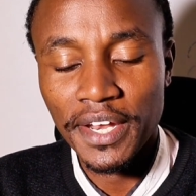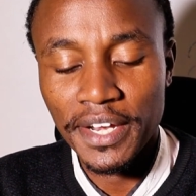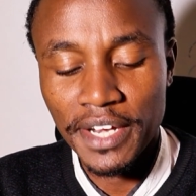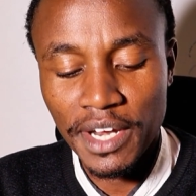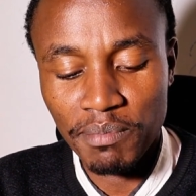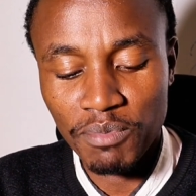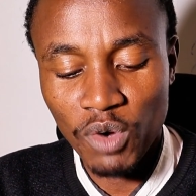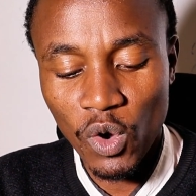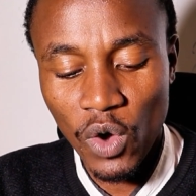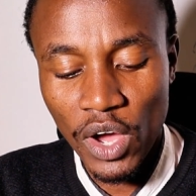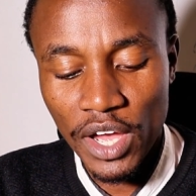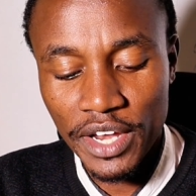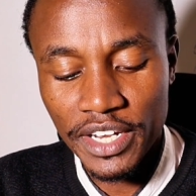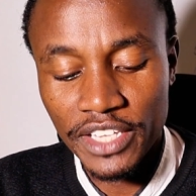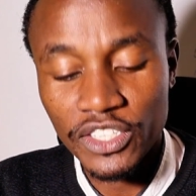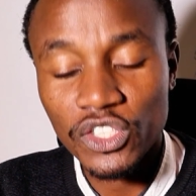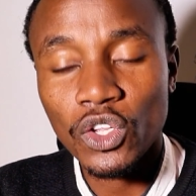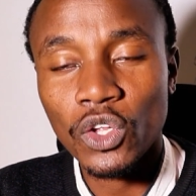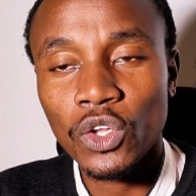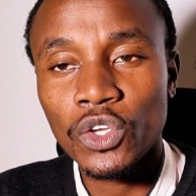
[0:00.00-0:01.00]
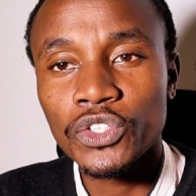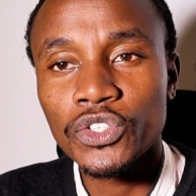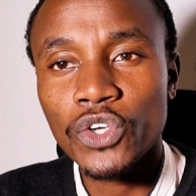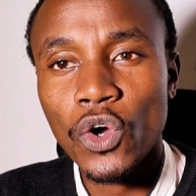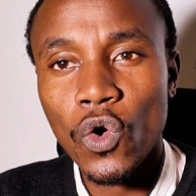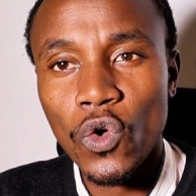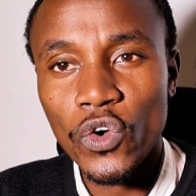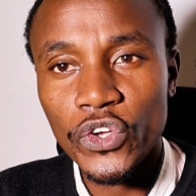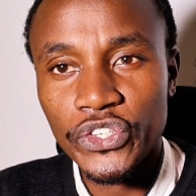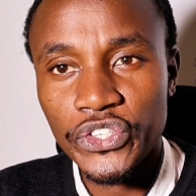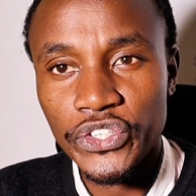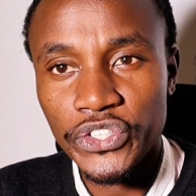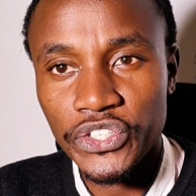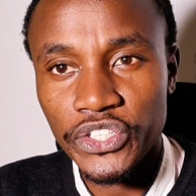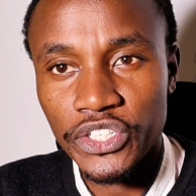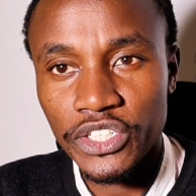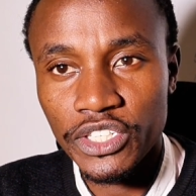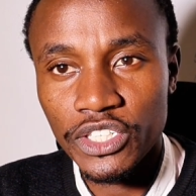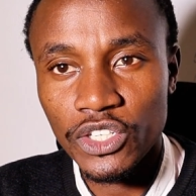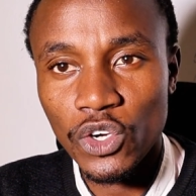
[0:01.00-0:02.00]
Number one is called
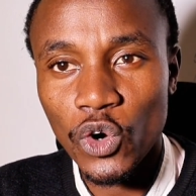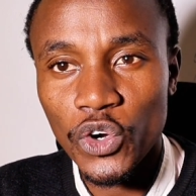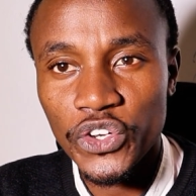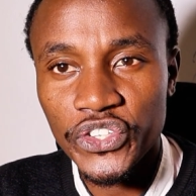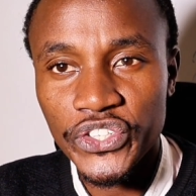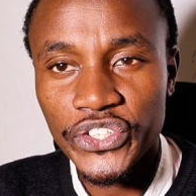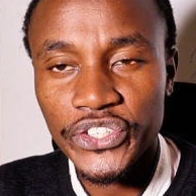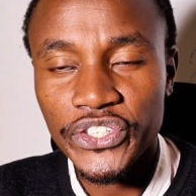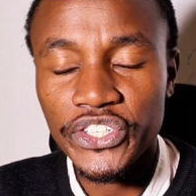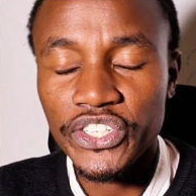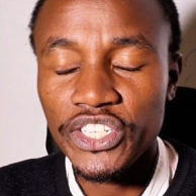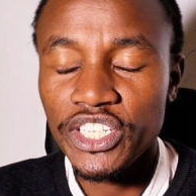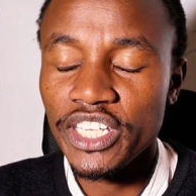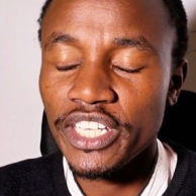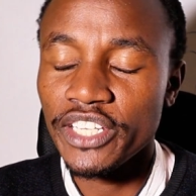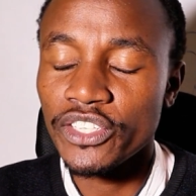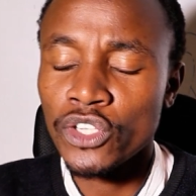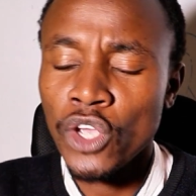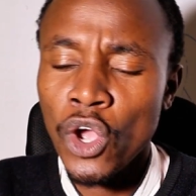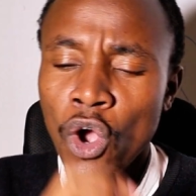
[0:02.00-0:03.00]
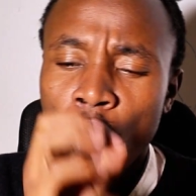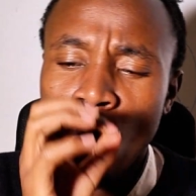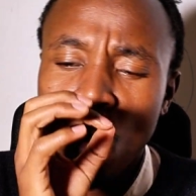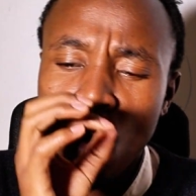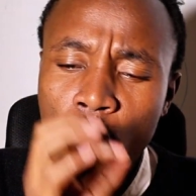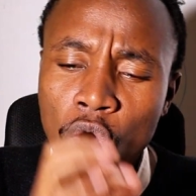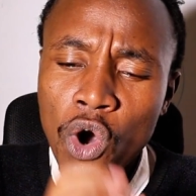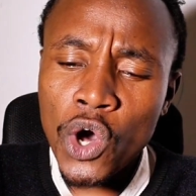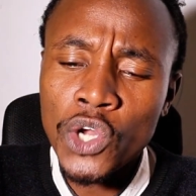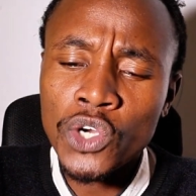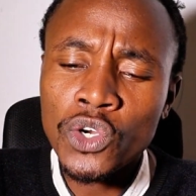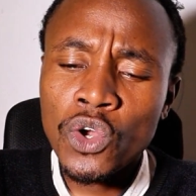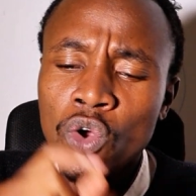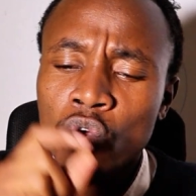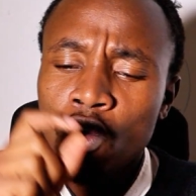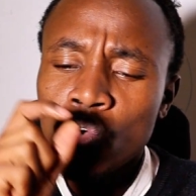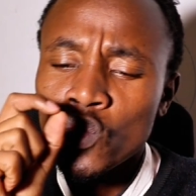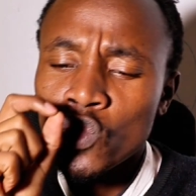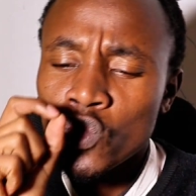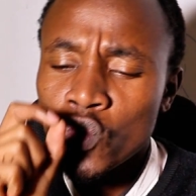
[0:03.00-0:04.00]
OGTT. OGTT is
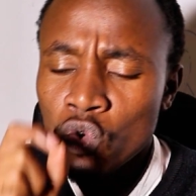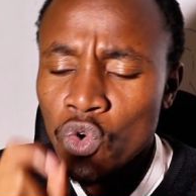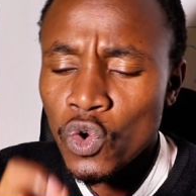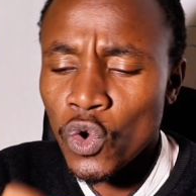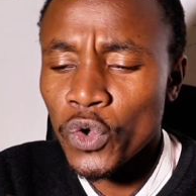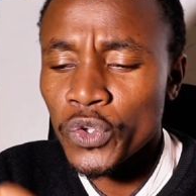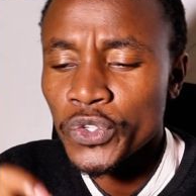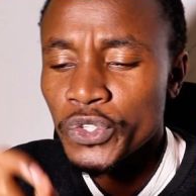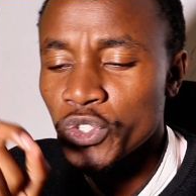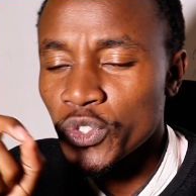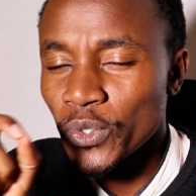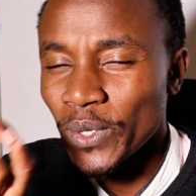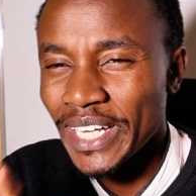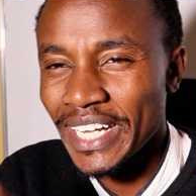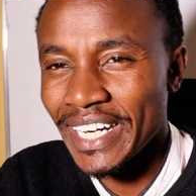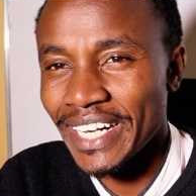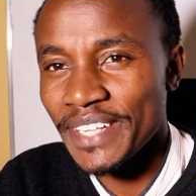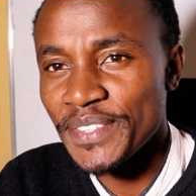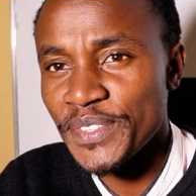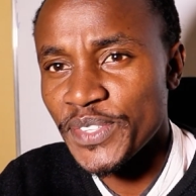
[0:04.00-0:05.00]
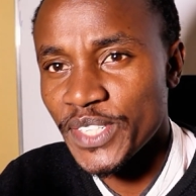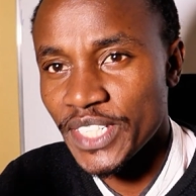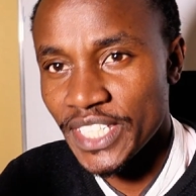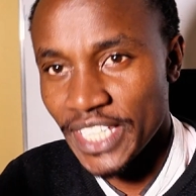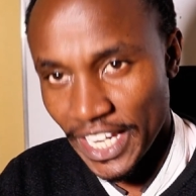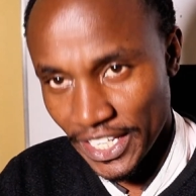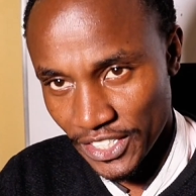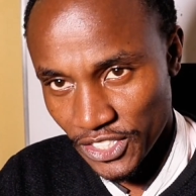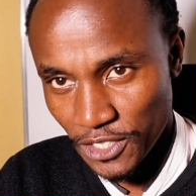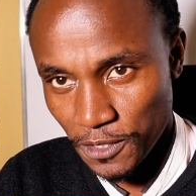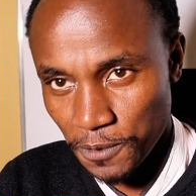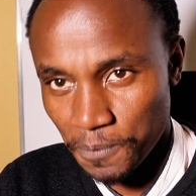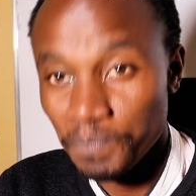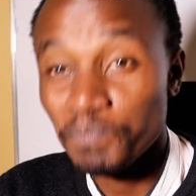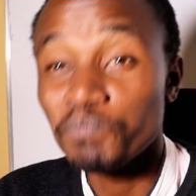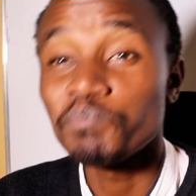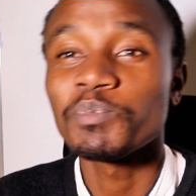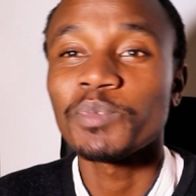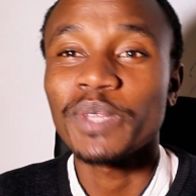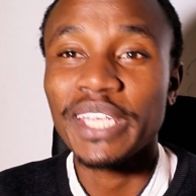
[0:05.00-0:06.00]
oral glucose tolerance test.
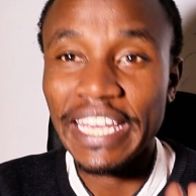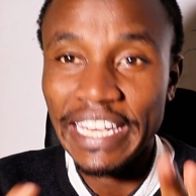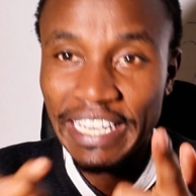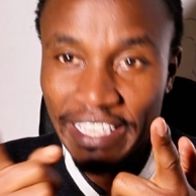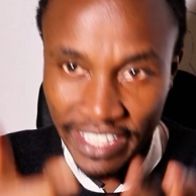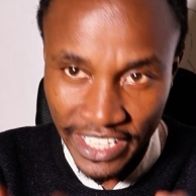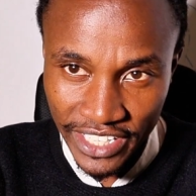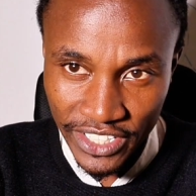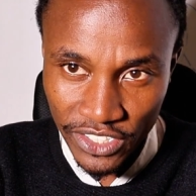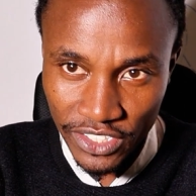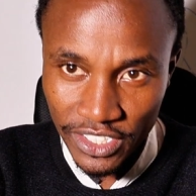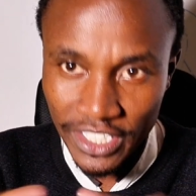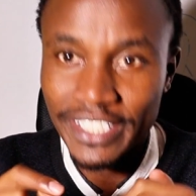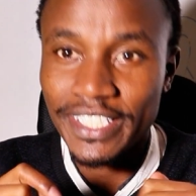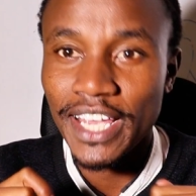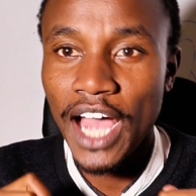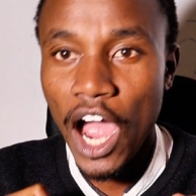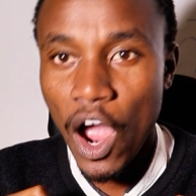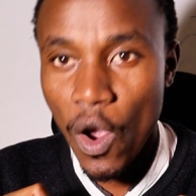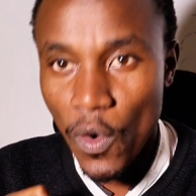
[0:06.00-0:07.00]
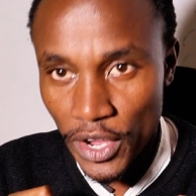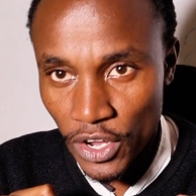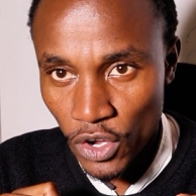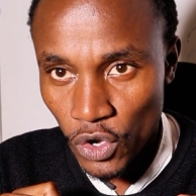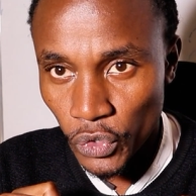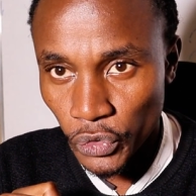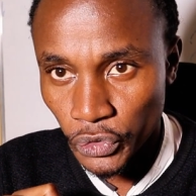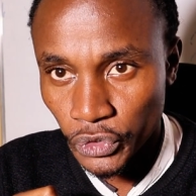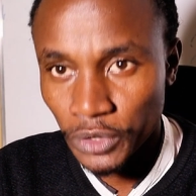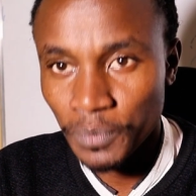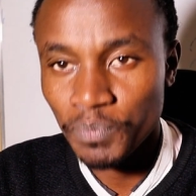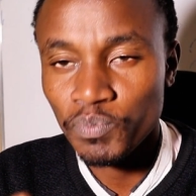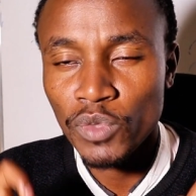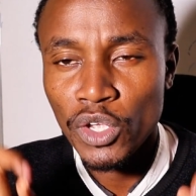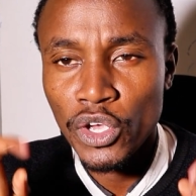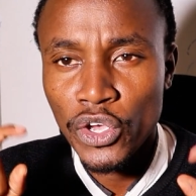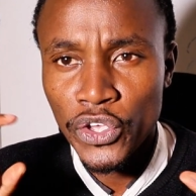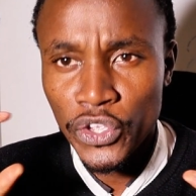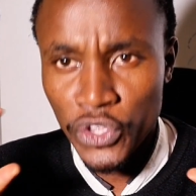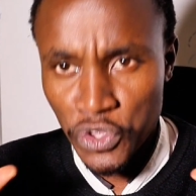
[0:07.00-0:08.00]
And this is how it goes.
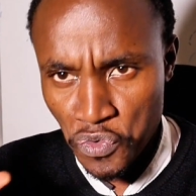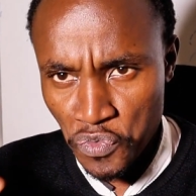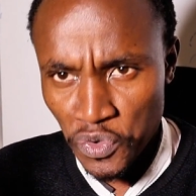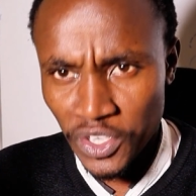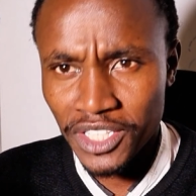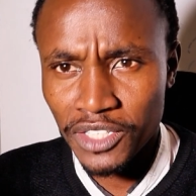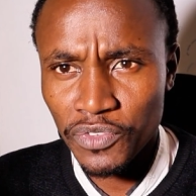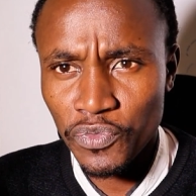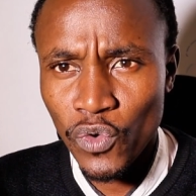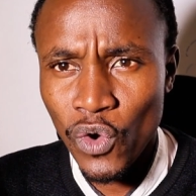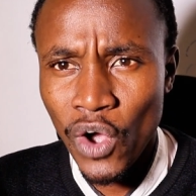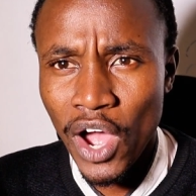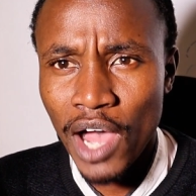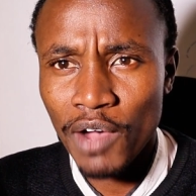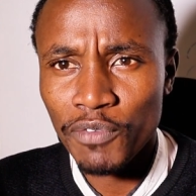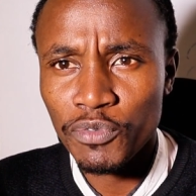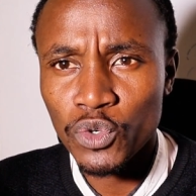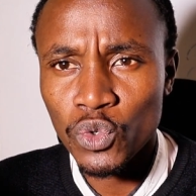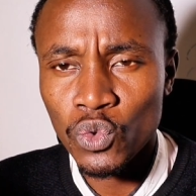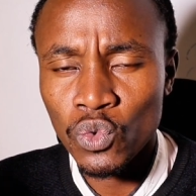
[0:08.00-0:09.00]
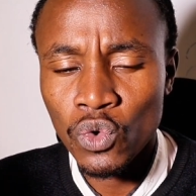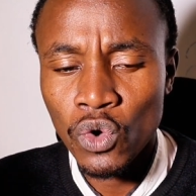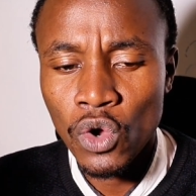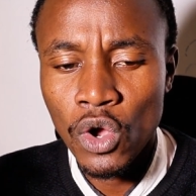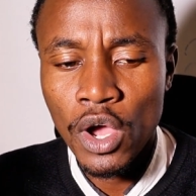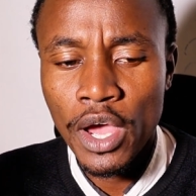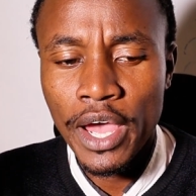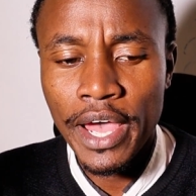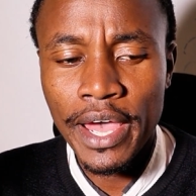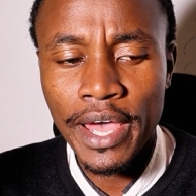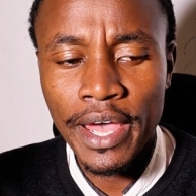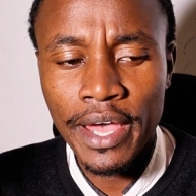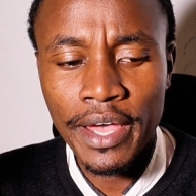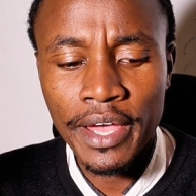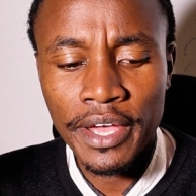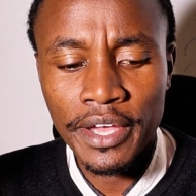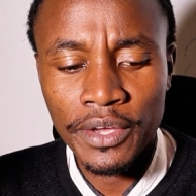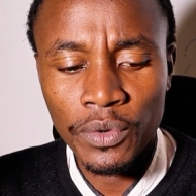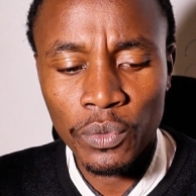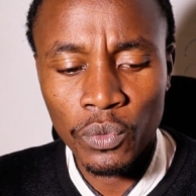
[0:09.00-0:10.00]
You first of all have to,
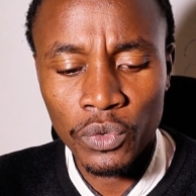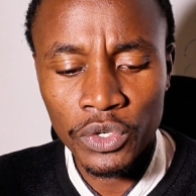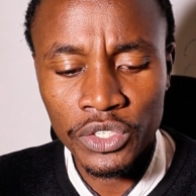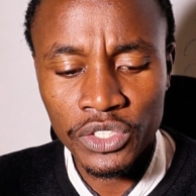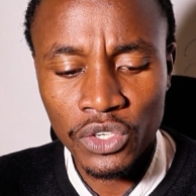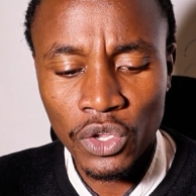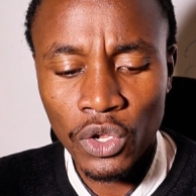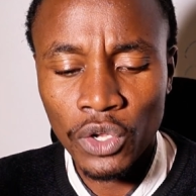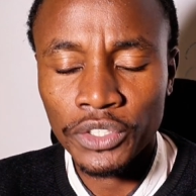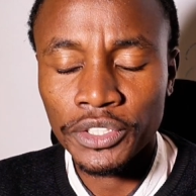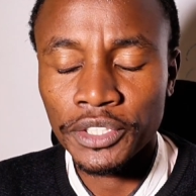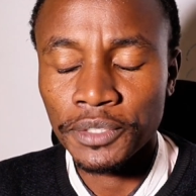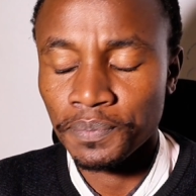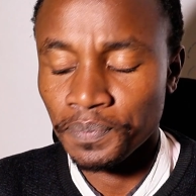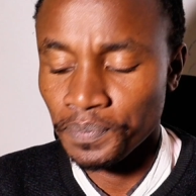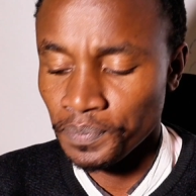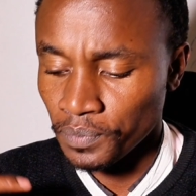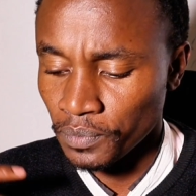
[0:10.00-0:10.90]
what is it called?